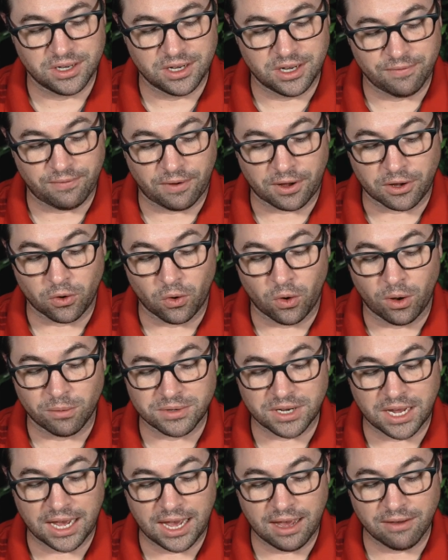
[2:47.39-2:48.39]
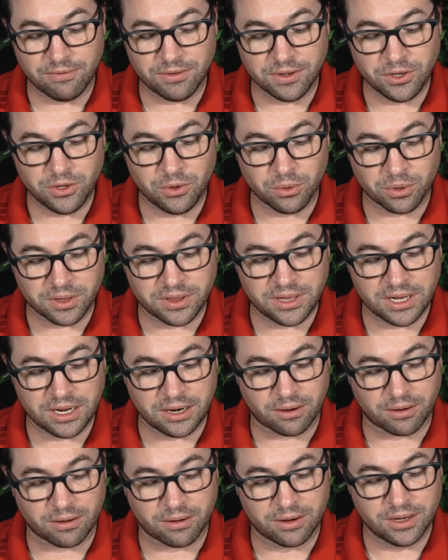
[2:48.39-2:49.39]
If I go up to heaven, you are
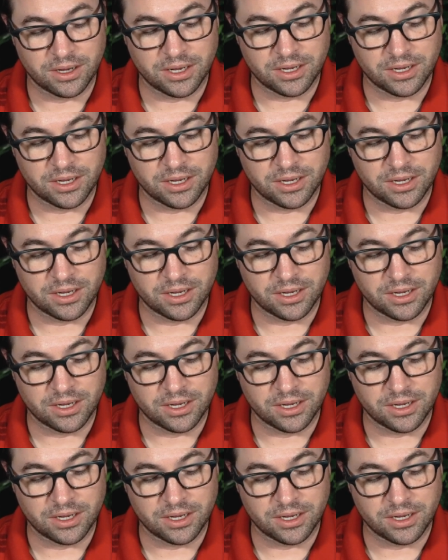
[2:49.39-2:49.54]
there.